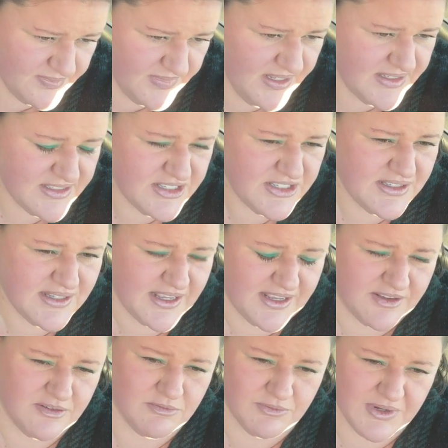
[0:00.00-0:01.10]
it's like
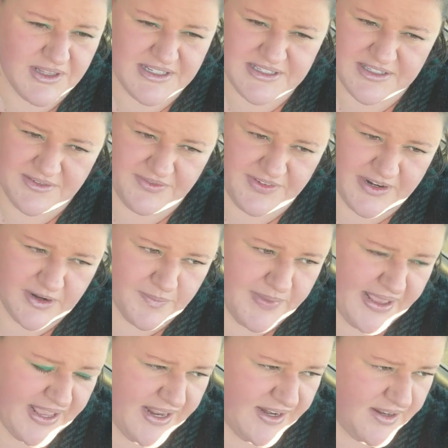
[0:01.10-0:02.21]
really severe
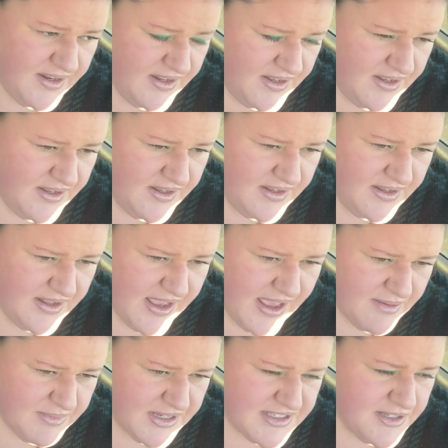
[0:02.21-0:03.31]
pain and
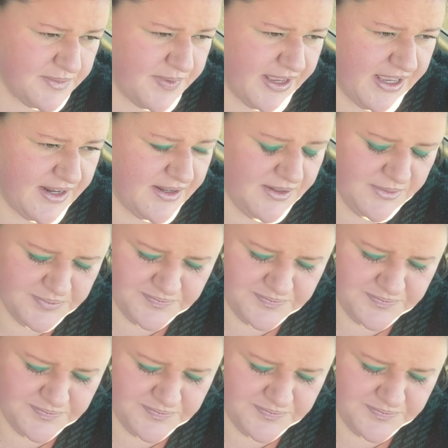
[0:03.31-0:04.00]
muscle pain.